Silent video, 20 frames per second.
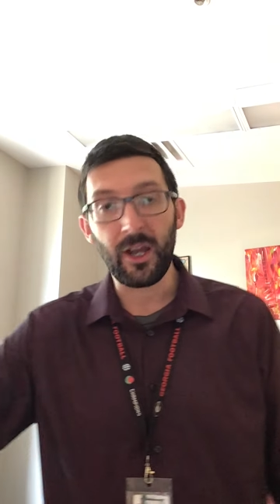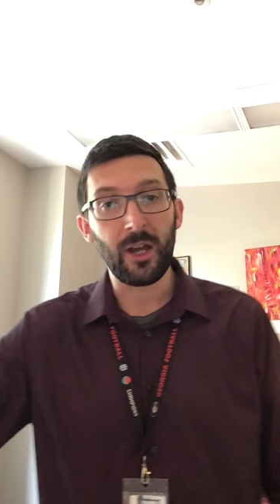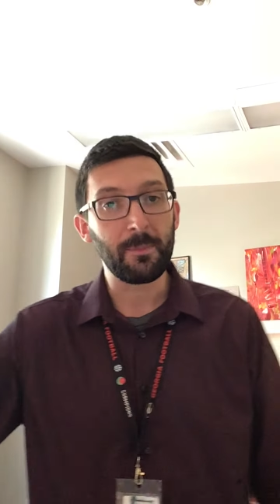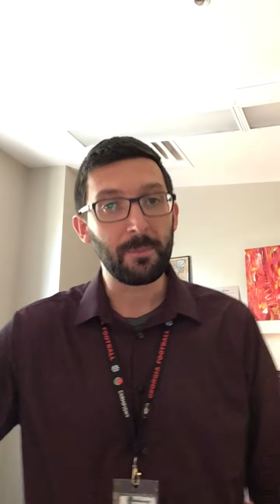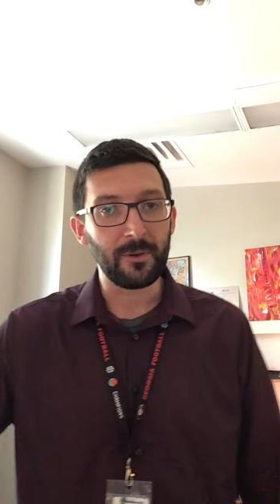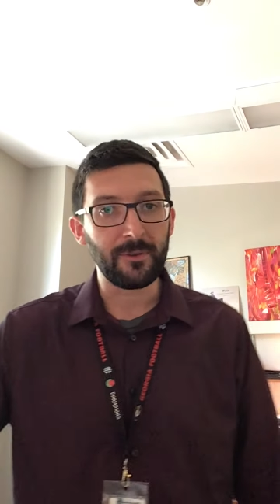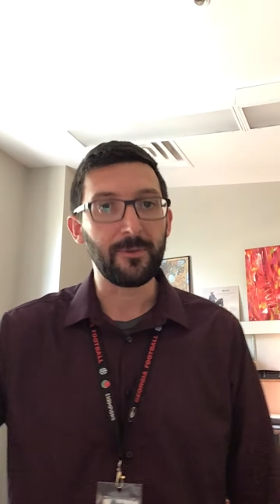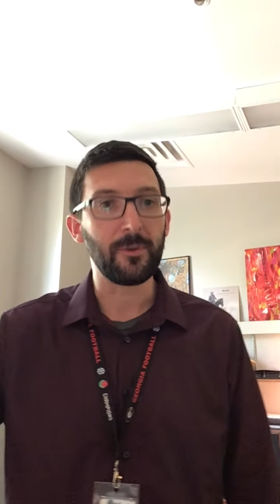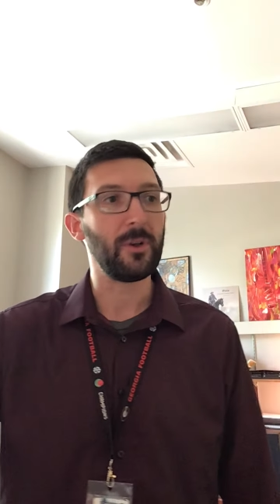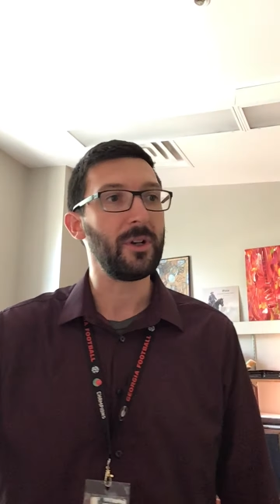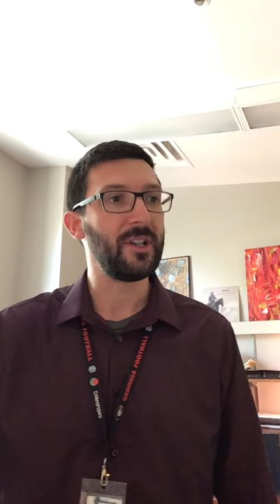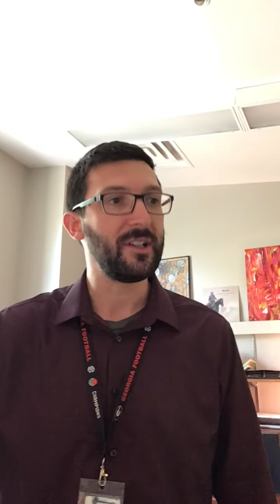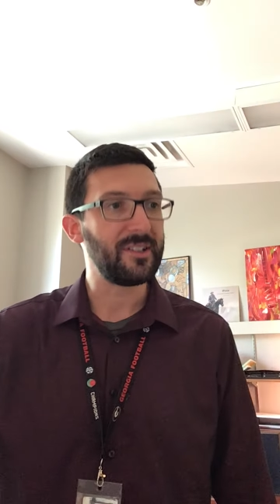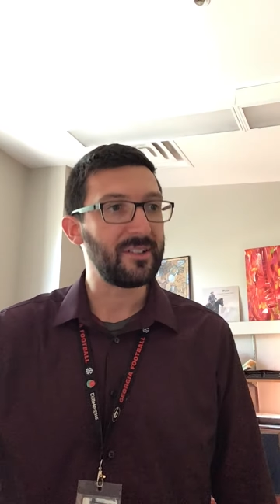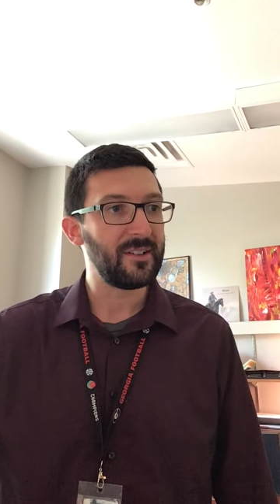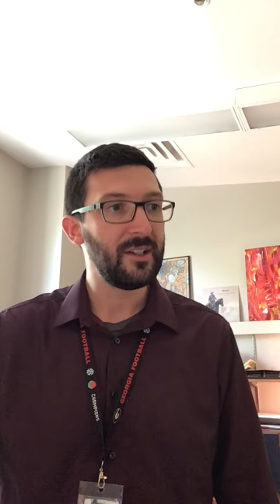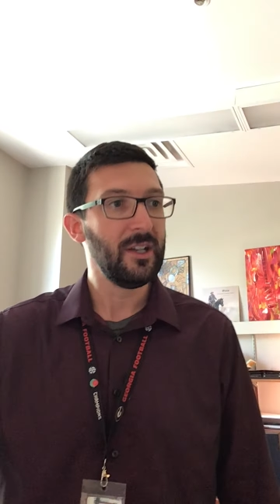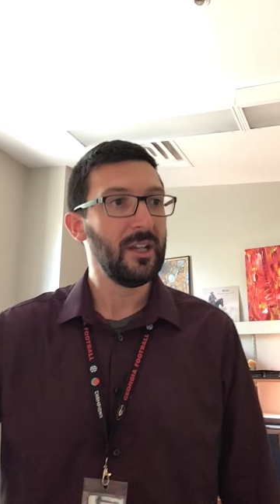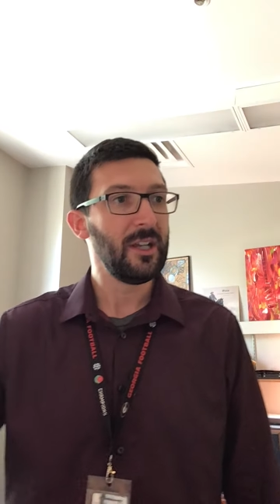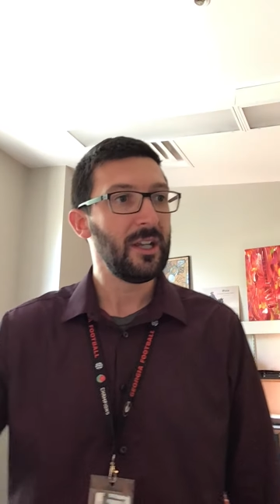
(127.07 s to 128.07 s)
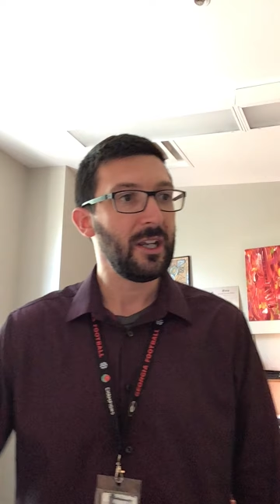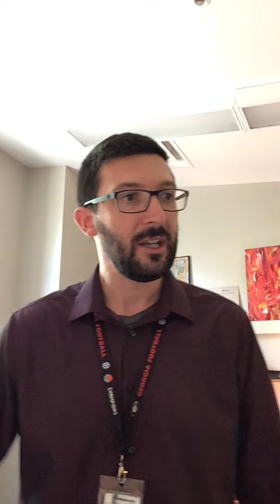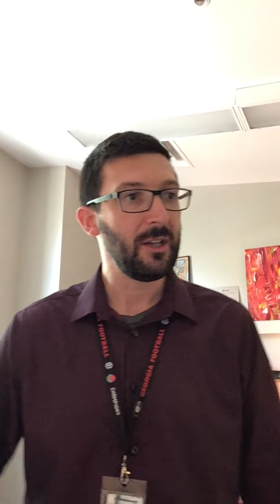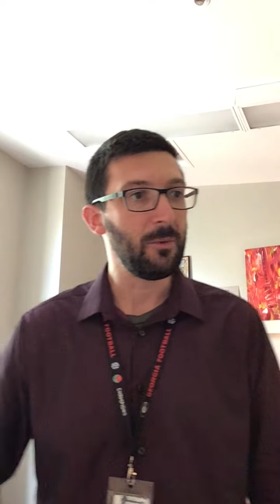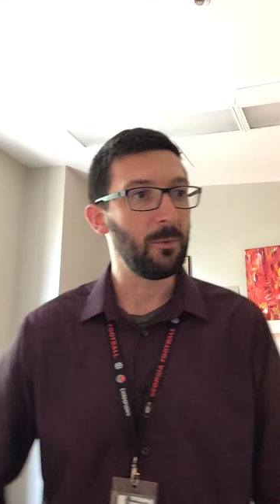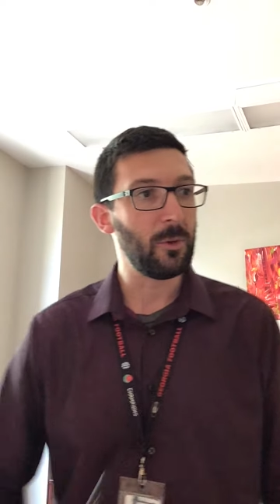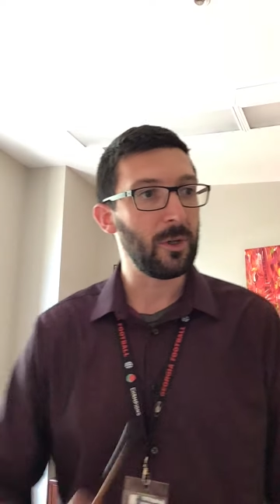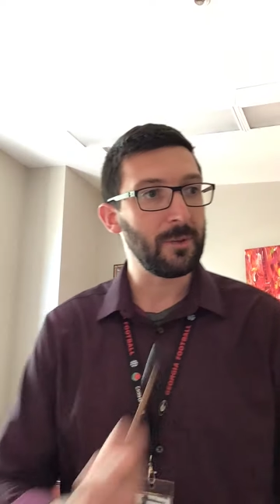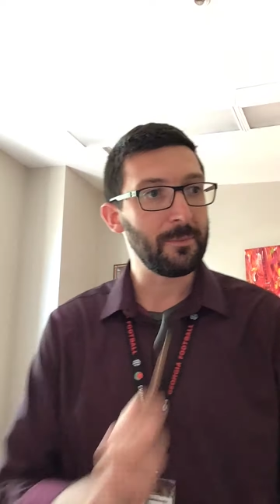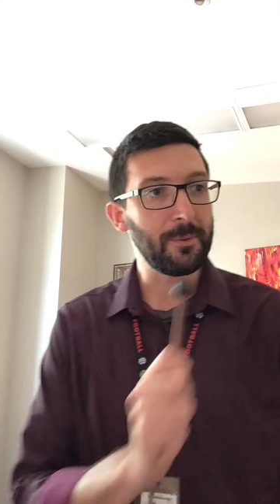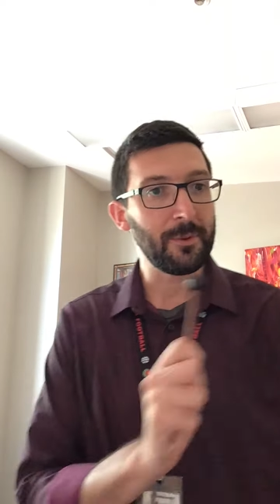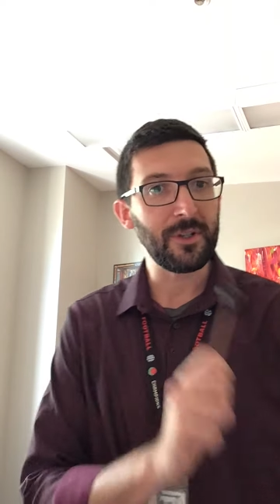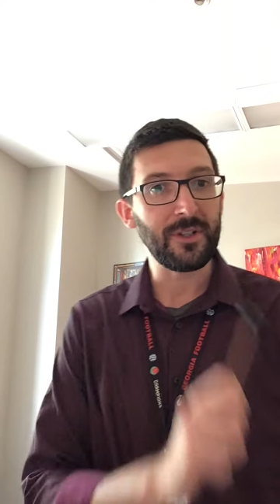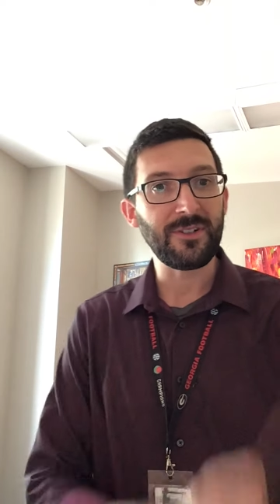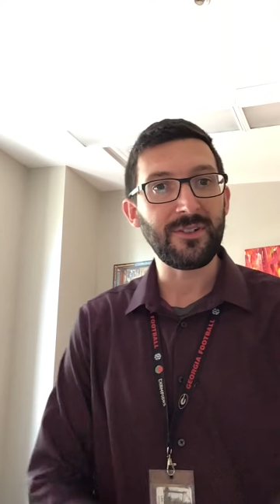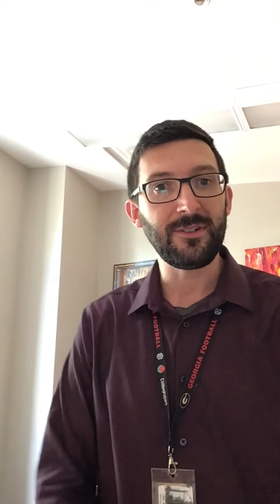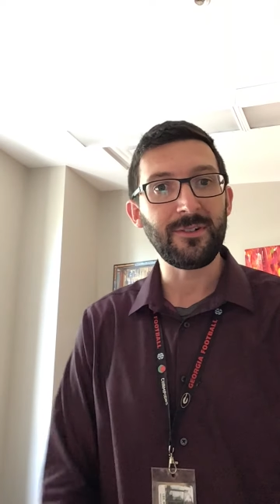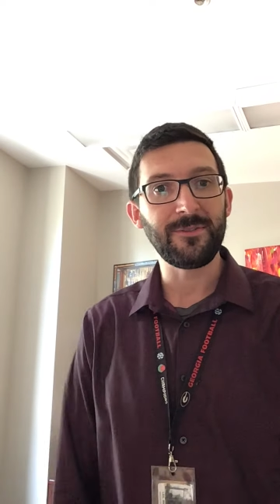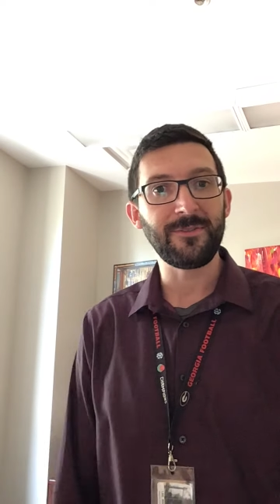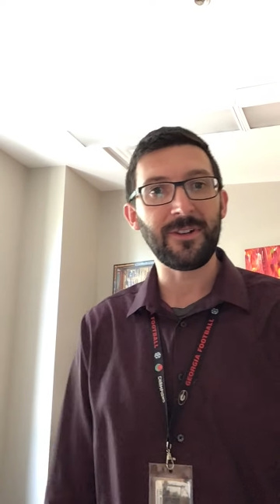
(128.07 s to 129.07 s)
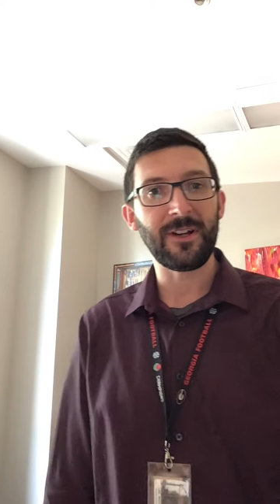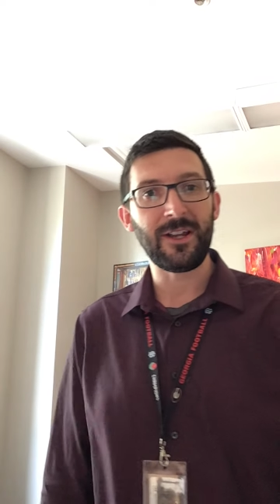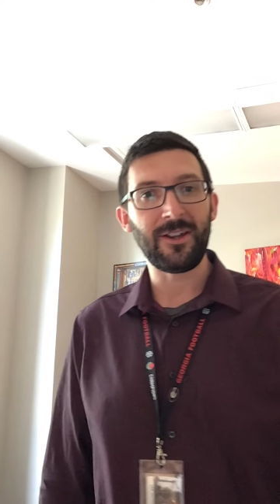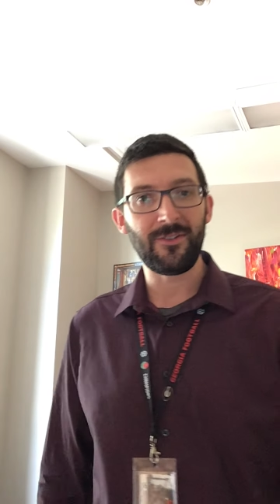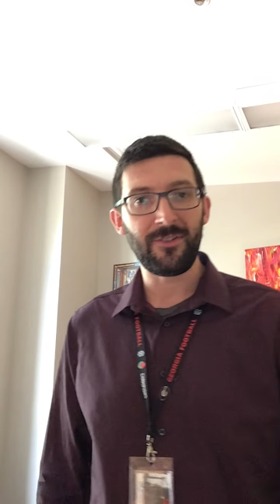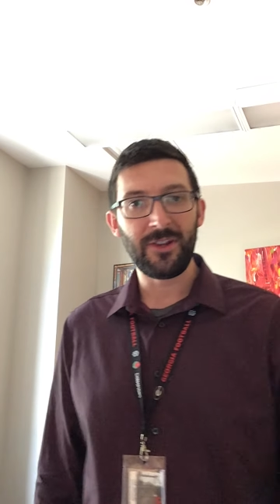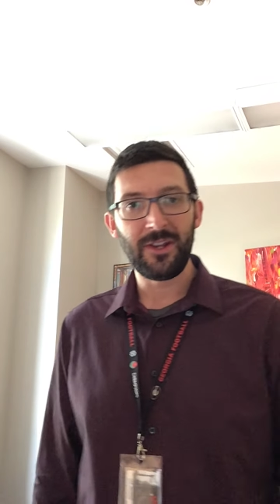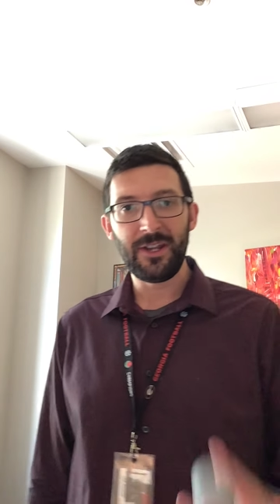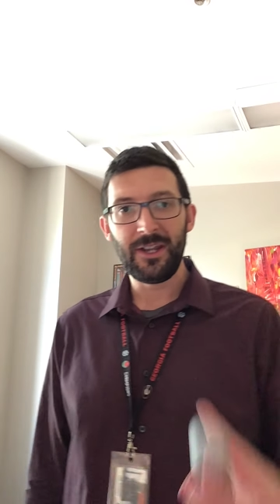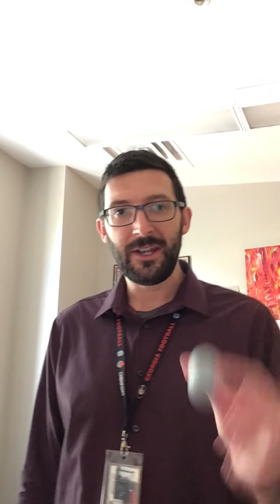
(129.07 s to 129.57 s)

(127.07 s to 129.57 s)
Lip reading: upper voice in 1.25,